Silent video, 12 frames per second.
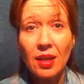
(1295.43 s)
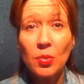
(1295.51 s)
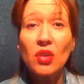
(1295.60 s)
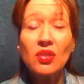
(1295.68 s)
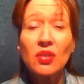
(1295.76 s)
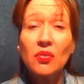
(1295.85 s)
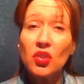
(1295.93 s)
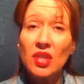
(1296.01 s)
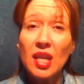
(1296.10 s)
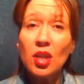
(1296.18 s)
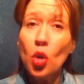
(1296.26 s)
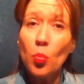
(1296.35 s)
Because if you
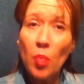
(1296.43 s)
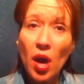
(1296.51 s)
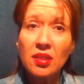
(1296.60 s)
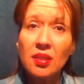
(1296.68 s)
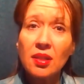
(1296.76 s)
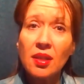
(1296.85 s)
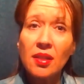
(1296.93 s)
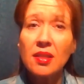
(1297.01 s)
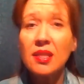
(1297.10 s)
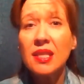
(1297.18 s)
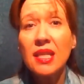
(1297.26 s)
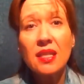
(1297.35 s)
say no but,
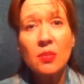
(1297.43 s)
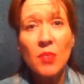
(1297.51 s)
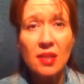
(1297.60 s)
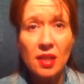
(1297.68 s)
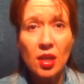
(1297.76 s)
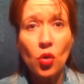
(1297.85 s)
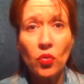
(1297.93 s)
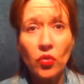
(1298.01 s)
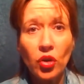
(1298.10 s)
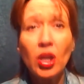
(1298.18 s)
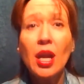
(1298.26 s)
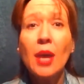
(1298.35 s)
the scene is basically
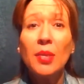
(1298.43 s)
over.